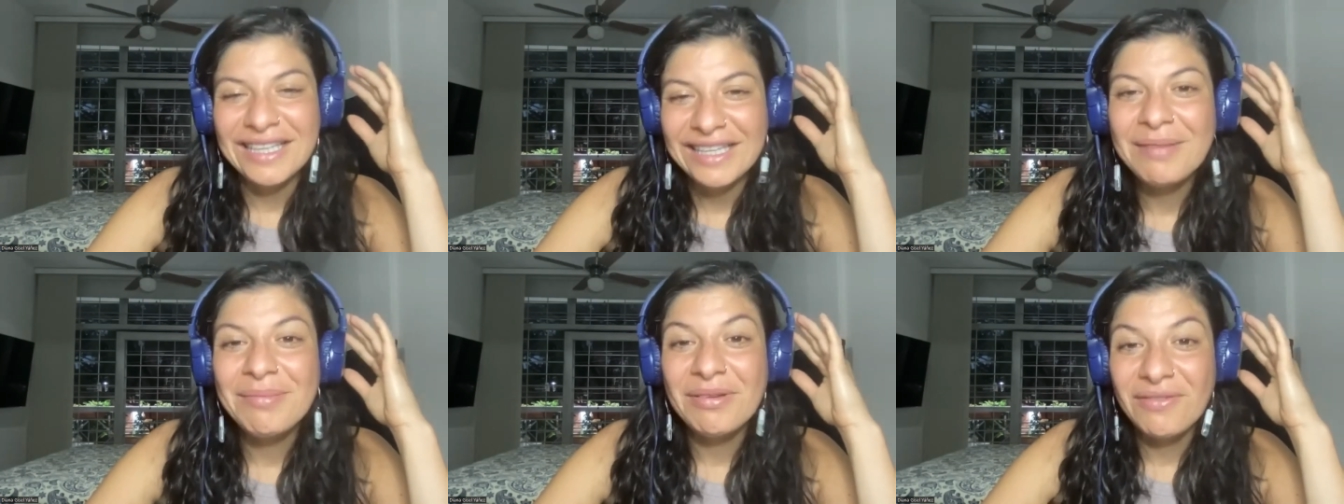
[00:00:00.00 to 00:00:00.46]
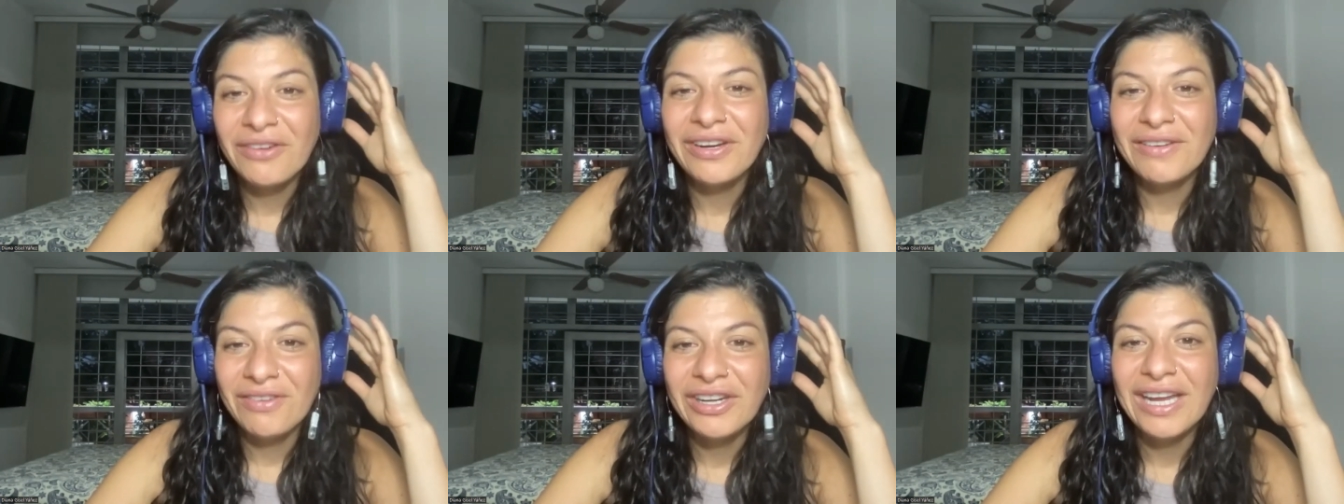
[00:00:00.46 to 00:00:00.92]
can be
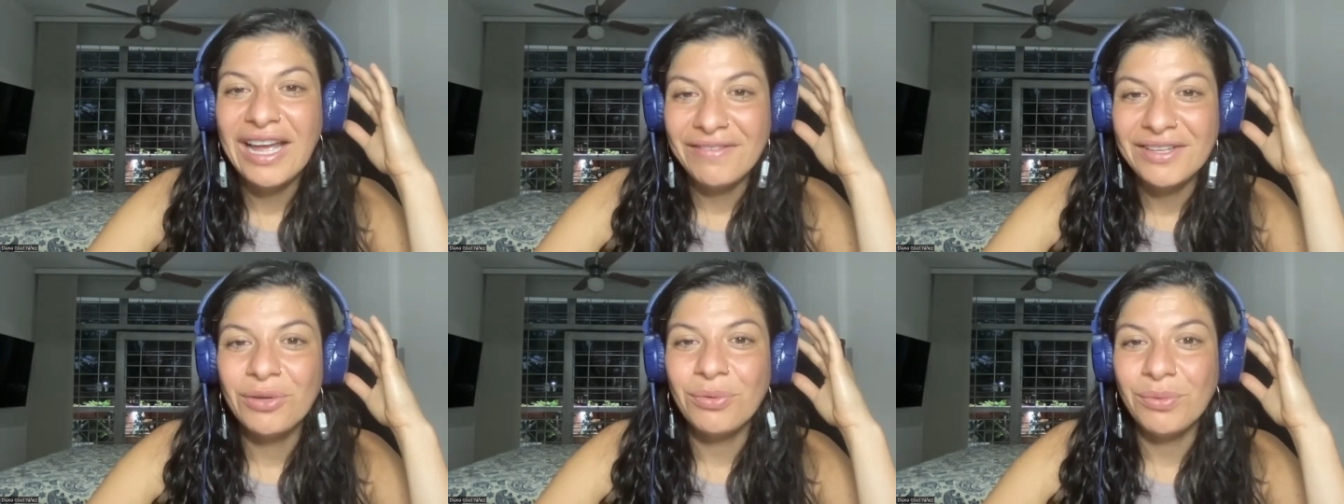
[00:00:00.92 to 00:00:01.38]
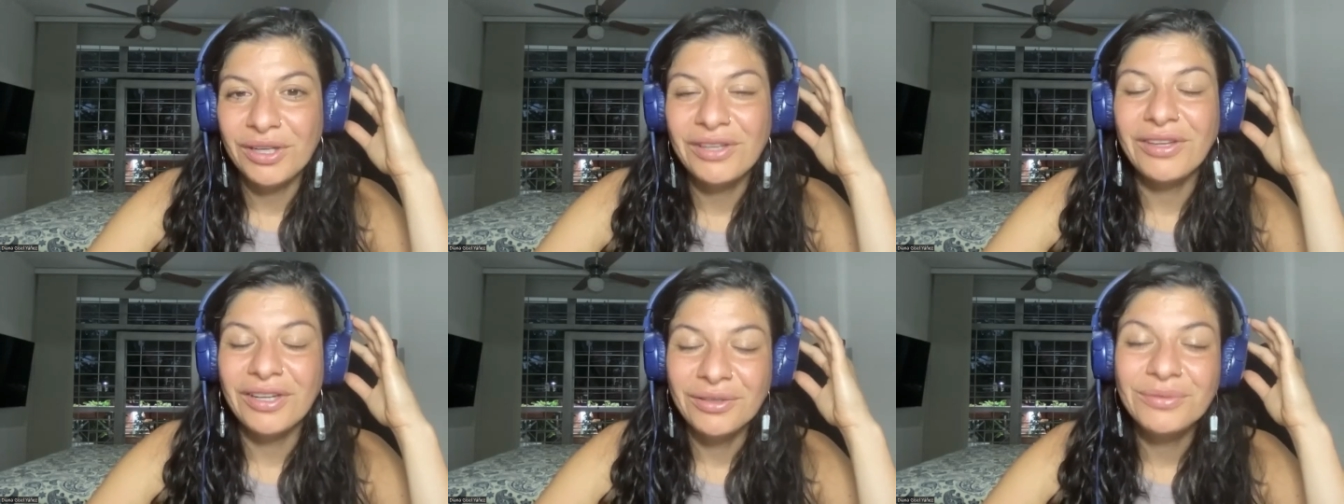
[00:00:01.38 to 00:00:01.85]
very heavy to work
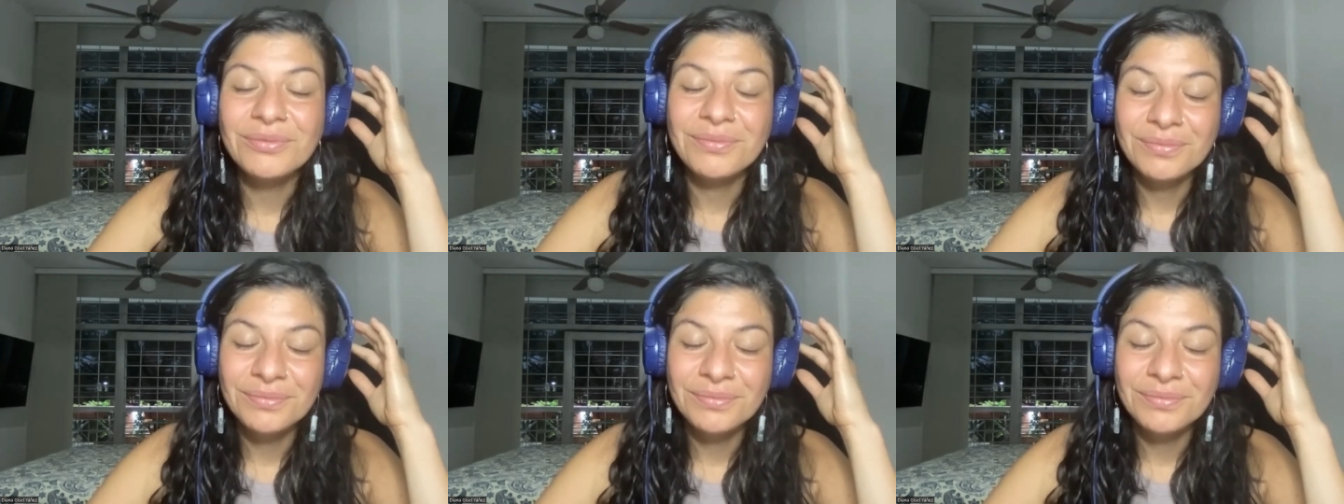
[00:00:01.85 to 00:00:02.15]
through.